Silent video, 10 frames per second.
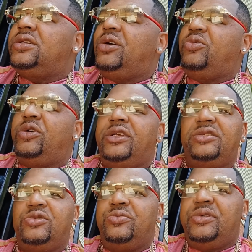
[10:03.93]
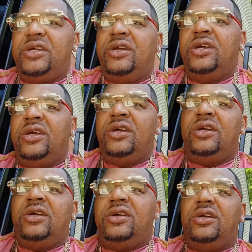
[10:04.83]
I wanted to be
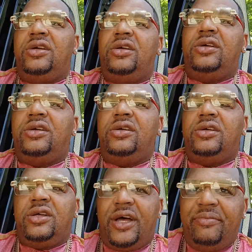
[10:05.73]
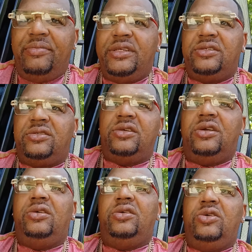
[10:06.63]
I miss
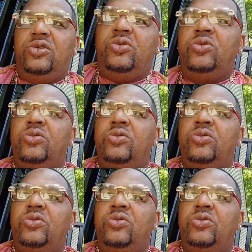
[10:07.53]
you.